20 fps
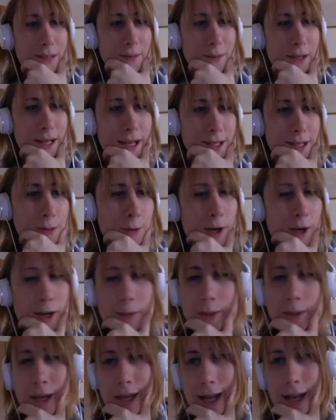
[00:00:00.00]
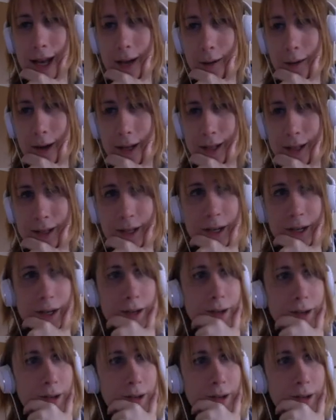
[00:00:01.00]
but that's what I mean anyway, so.